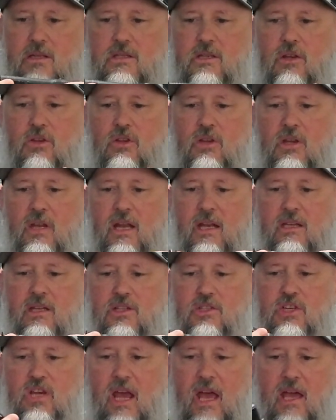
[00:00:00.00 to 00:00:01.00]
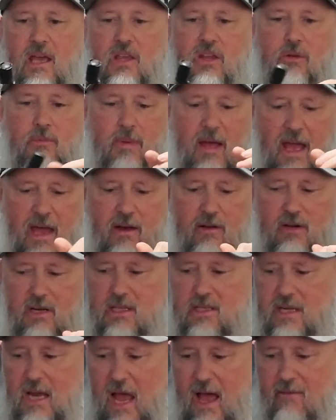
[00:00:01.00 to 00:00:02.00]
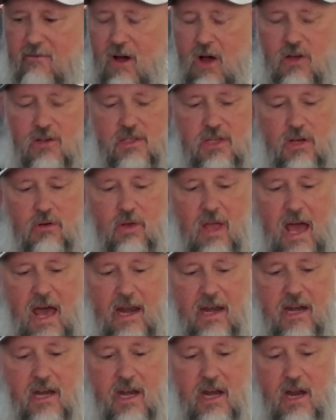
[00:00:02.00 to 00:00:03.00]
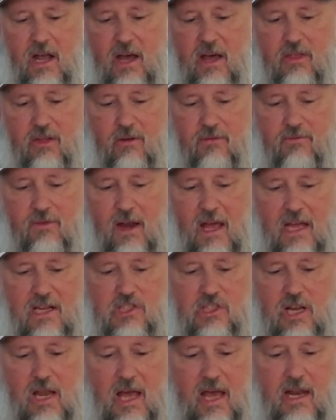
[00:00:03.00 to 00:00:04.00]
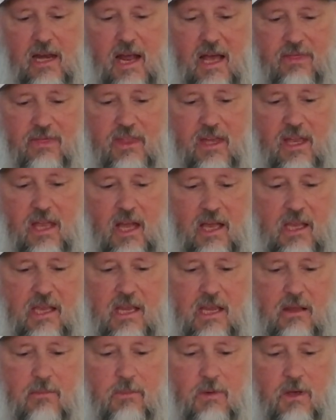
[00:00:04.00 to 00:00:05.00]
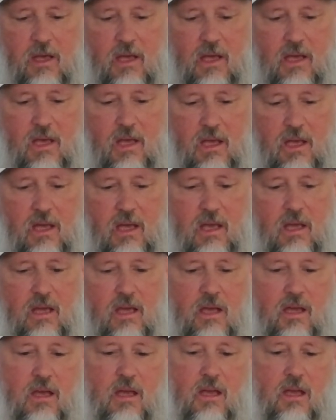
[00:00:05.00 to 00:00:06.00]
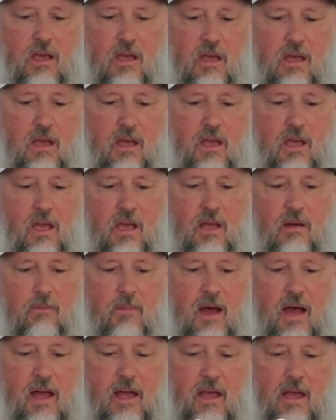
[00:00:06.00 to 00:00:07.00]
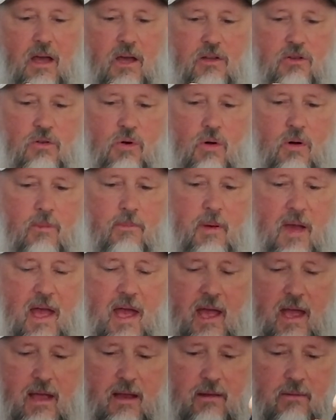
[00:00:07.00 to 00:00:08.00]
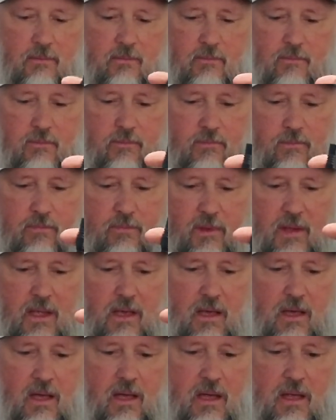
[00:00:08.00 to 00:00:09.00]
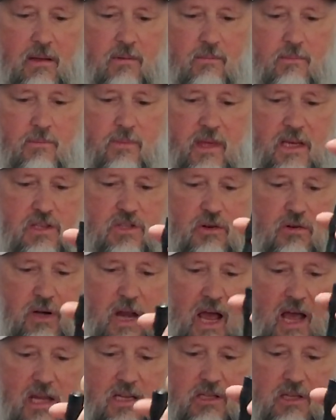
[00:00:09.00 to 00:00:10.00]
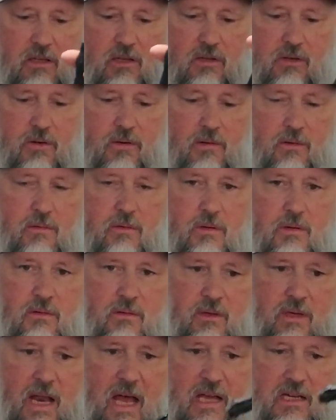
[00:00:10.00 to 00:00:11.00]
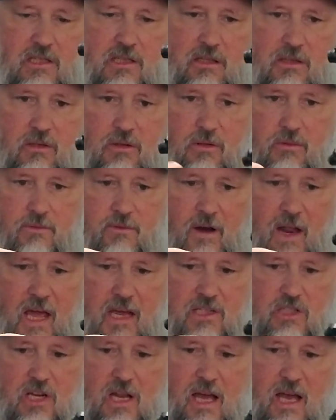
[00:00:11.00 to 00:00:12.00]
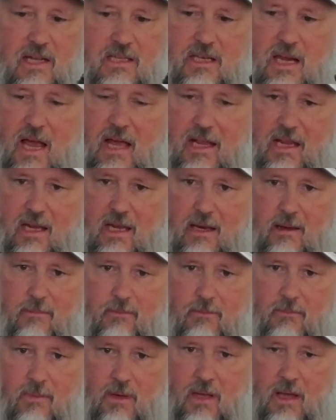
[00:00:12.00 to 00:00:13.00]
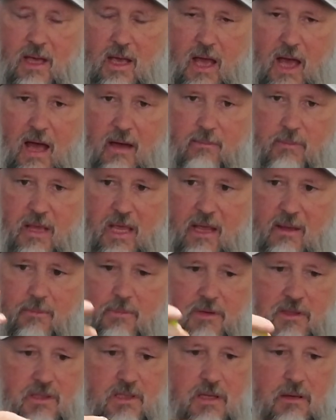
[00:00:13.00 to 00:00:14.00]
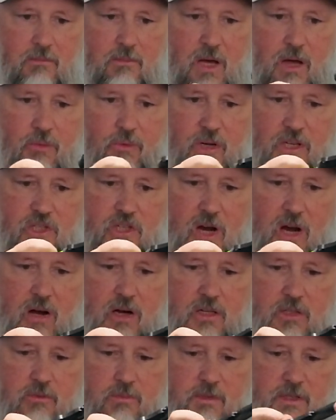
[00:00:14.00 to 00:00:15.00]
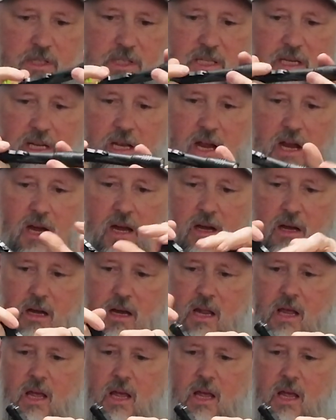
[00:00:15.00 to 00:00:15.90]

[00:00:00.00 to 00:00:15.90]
So you need to check your batteries. I've also got another flashlight I think I keep in my tour pack. These are nice little flashlights. I'm keeping some rechargeables in there.